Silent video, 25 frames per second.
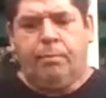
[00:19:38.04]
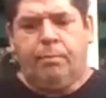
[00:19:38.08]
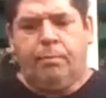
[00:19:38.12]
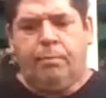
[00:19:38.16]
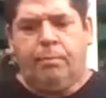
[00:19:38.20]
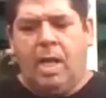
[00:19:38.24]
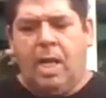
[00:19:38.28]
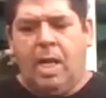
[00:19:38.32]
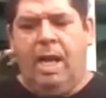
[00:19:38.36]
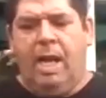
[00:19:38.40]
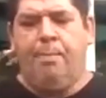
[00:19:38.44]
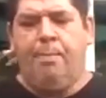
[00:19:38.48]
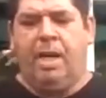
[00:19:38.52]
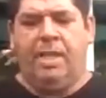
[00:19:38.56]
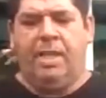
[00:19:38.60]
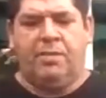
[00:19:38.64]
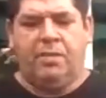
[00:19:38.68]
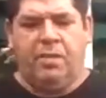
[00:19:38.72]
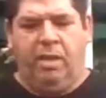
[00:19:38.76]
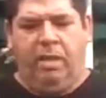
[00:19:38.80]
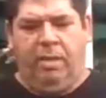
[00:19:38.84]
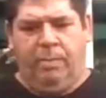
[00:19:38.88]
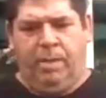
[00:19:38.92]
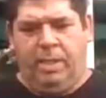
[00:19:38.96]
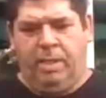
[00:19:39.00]
by the
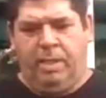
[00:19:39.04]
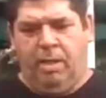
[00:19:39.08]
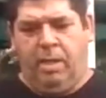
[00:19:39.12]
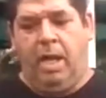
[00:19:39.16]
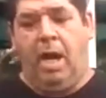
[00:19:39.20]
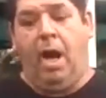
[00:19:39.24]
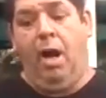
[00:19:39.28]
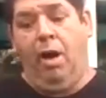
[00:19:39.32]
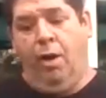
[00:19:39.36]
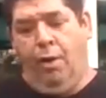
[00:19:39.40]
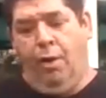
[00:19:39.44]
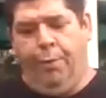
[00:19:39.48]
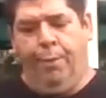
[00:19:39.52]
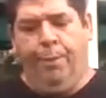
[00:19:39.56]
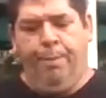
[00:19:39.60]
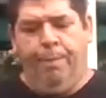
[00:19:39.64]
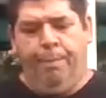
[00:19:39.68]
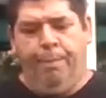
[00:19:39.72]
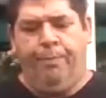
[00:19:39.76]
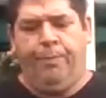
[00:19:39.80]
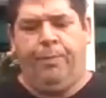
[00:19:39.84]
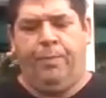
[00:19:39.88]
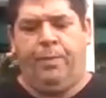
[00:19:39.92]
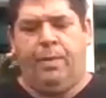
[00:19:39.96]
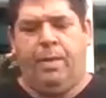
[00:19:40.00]
time I got
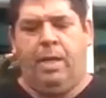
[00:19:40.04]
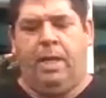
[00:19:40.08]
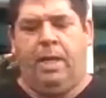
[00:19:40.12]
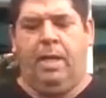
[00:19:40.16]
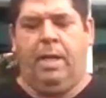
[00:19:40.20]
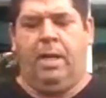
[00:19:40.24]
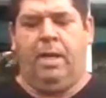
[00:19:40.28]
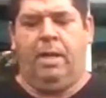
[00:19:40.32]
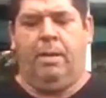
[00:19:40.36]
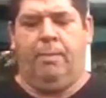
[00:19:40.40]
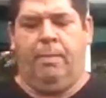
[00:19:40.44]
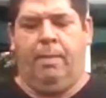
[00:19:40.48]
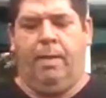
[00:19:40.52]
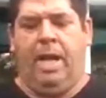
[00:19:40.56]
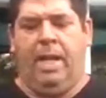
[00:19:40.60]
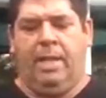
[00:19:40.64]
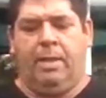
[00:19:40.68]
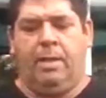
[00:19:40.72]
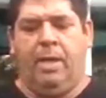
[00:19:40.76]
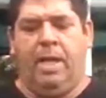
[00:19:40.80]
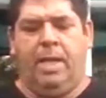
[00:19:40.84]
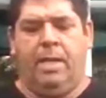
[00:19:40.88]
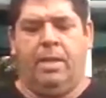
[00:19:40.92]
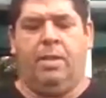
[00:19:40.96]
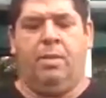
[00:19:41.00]
home
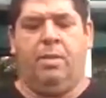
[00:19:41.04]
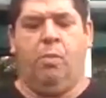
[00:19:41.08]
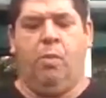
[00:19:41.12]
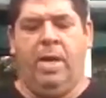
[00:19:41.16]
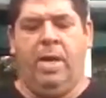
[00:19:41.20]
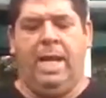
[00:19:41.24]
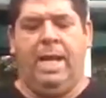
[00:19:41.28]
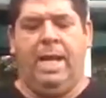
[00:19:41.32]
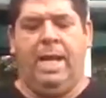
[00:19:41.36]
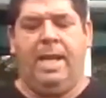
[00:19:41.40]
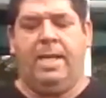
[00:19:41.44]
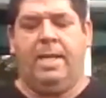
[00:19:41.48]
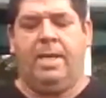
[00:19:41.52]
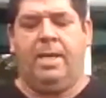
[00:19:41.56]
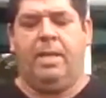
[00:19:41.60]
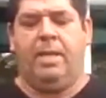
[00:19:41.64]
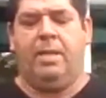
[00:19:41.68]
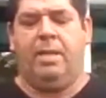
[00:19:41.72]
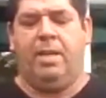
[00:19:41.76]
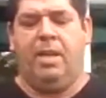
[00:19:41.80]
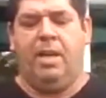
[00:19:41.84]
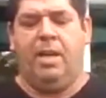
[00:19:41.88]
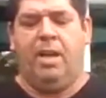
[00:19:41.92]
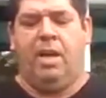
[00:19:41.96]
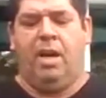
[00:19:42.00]
at the end of the week,
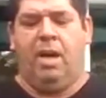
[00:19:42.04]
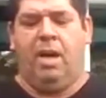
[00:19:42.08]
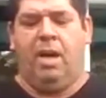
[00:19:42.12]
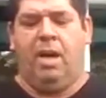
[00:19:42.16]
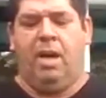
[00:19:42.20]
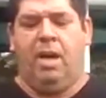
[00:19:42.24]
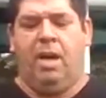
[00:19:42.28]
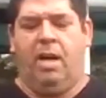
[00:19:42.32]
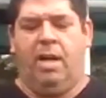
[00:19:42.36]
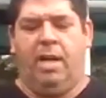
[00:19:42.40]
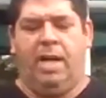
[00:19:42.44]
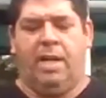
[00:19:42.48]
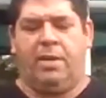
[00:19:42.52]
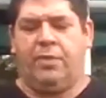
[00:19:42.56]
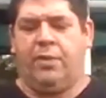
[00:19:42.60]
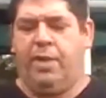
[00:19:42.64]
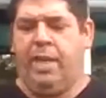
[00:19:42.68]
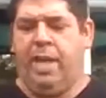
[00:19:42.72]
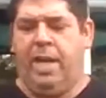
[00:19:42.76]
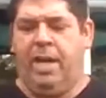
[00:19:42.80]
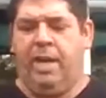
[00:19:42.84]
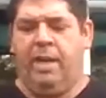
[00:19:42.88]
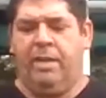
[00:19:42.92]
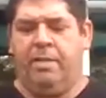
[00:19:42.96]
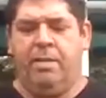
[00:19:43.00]
I'd actually
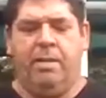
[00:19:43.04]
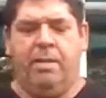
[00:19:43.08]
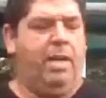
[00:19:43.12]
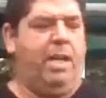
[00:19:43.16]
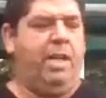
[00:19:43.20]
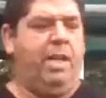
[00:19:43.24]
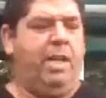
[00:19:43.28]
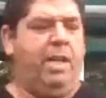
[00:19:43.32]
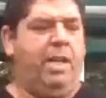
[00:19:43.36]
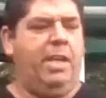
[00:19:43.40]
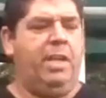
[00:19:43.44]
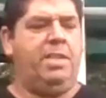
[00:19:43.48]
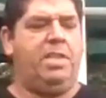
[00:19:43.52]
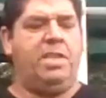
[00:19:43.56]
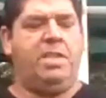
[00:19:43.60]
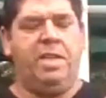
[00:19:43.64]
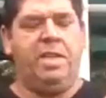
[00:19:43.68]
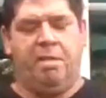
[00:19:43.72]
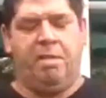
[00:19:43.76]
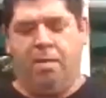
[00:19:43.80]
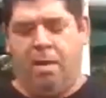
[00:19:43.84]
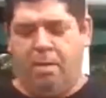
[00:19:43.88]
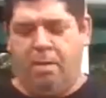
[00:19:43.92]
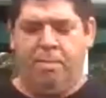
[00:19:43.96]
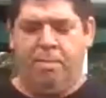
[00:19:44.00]
had an
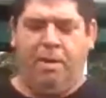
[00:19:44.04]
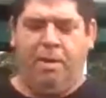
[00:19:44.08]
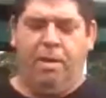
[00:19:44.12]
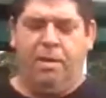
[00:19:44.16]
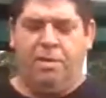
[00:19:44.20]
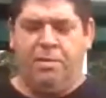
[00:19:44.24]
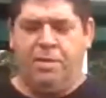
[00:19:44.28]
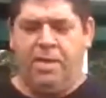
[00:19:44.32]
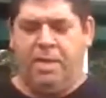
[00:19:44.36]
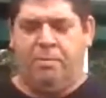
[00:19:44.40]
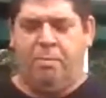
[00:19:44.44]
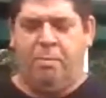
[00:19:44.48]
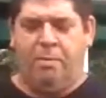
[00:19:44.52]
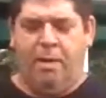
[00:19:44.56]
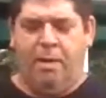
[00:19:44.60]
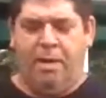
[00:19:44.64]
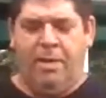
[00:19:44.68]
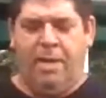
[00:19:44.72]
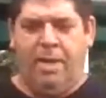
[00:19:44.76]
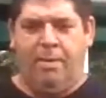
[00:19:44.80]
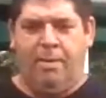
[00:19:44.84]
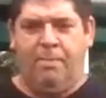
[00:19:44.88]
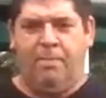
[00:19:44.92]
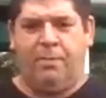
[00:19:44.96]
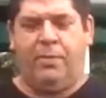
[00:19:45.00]
Indigigrow project wrote
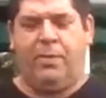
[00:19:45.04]
up.